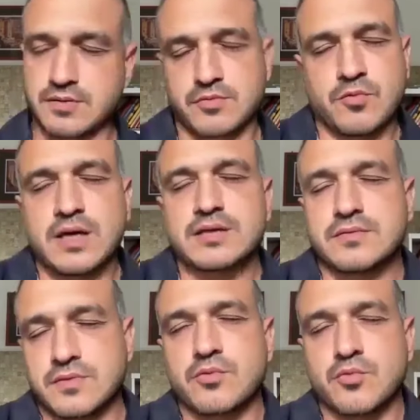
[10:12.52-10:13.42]

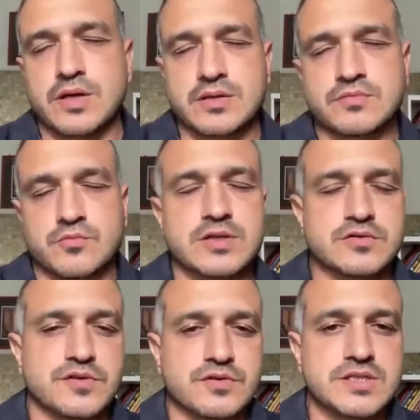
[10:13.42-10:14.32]
one
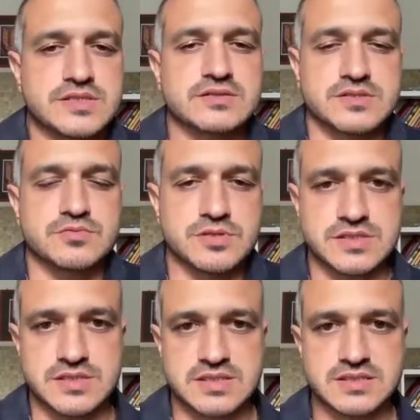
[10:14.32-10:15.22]
of the reasons
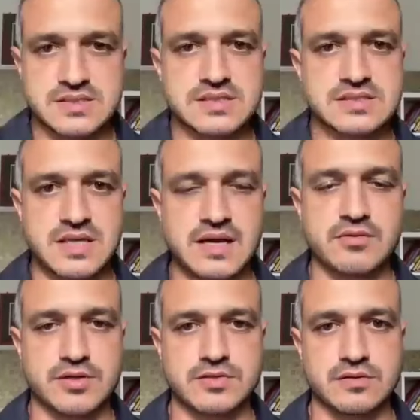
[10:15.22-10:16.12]
was his
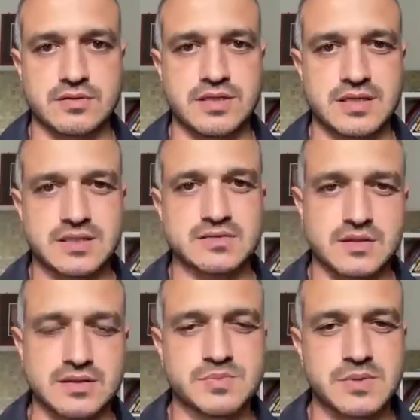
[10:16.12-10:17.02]
character. He had,
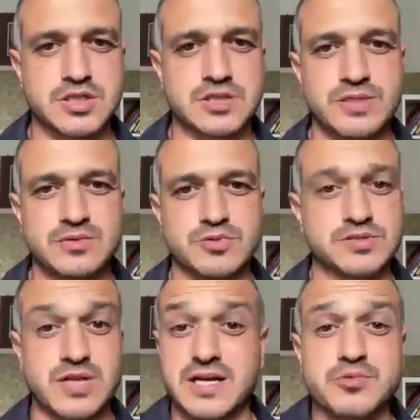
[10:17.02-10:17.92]
especially when he was
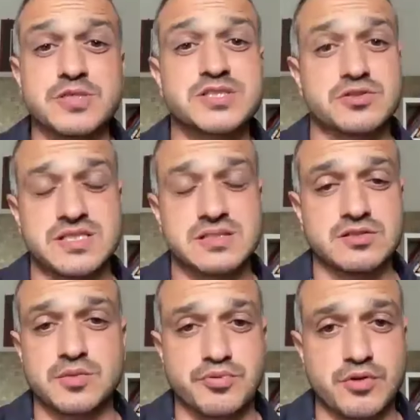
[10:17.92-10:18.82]
young, he was
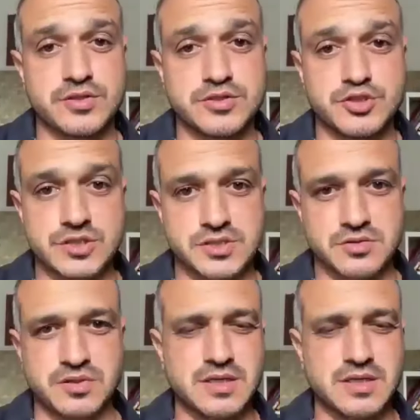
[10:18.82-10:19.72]
considered a prodigy.
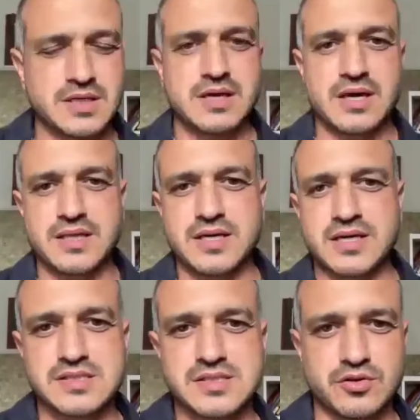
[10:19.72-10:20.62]
So I think he
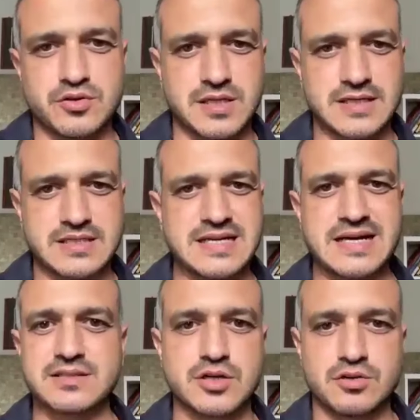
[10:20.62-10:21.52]
scored like
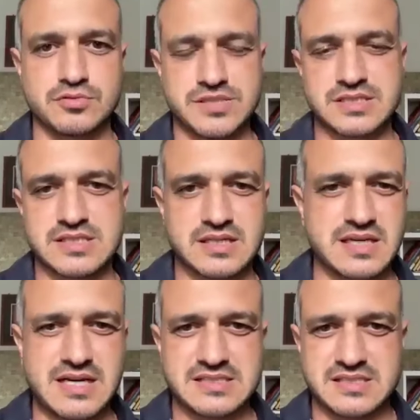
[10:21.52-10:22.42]
9 goals in Serie
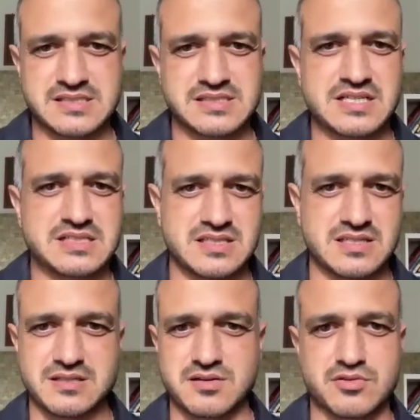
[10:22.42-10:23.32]
A as a
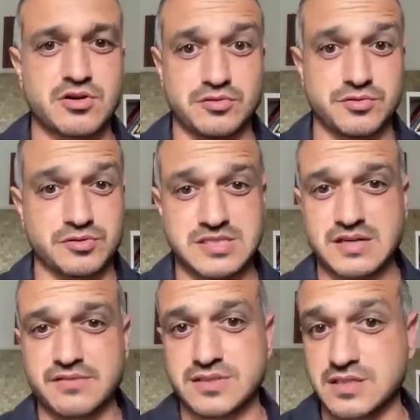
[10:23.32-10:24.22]
16-year-old or
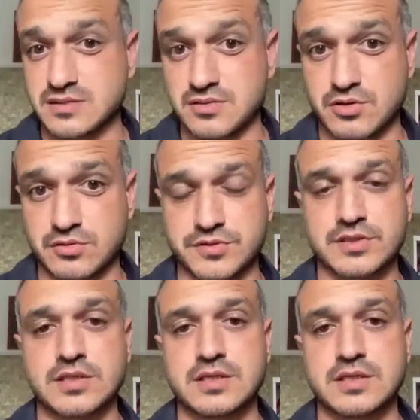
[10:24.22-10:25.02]
17-year-old.